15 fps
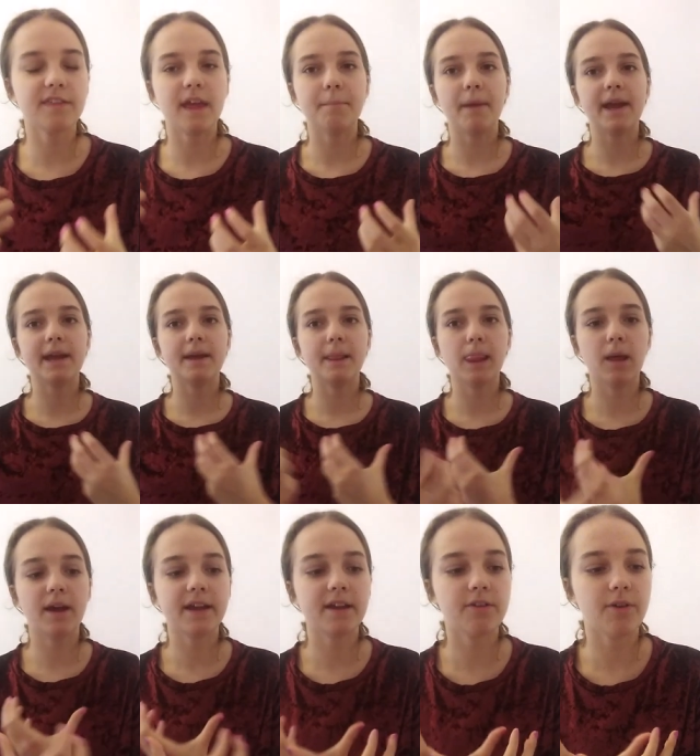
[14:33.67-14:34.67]
they may
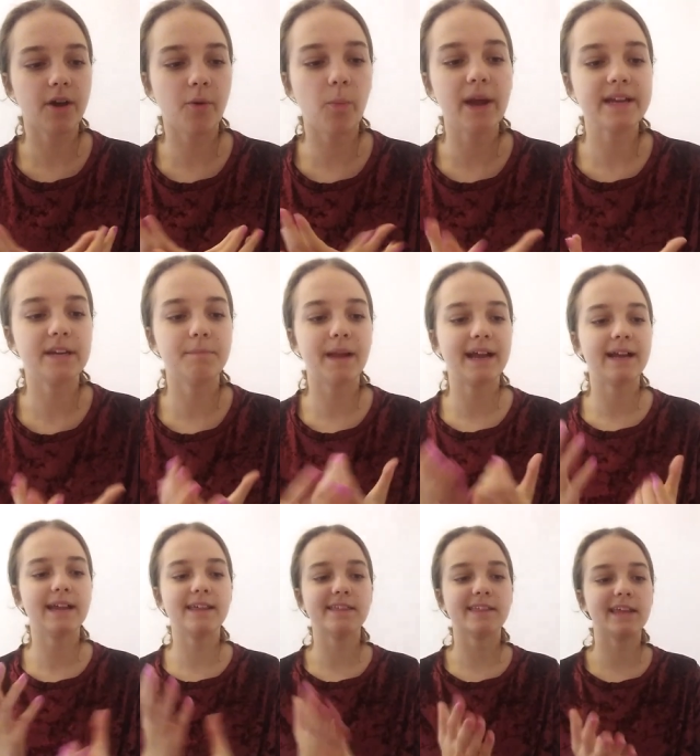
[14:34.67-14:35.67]
like weighted
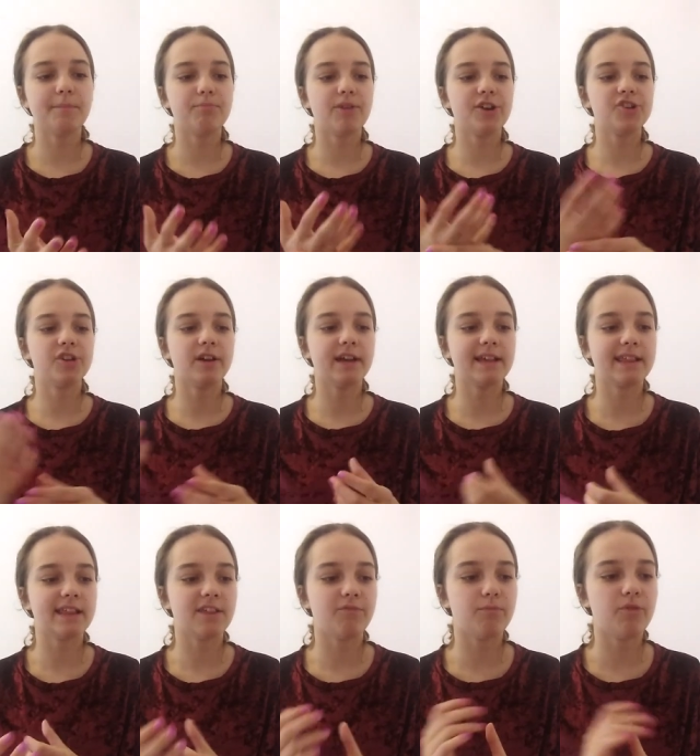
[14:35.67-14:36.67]
blankets, deep pressure,
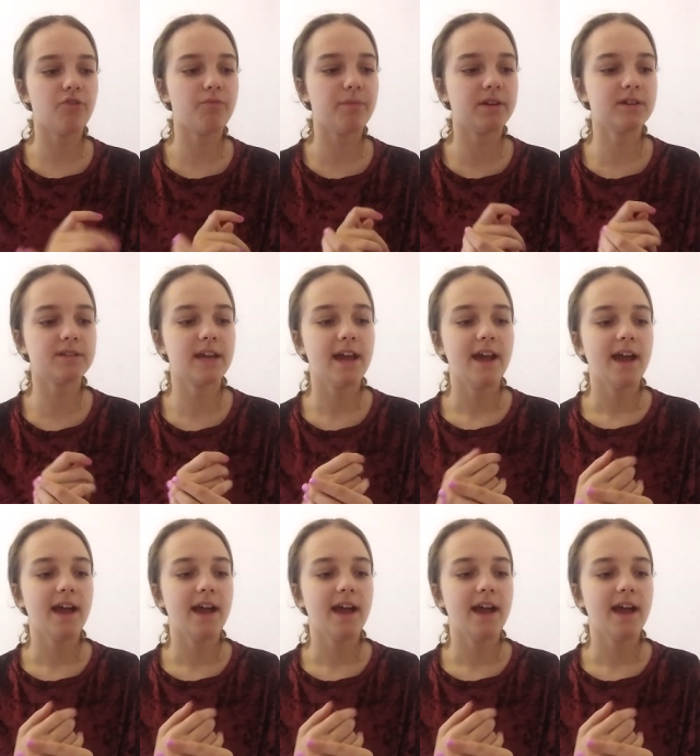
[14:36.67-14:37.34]
excessive movement.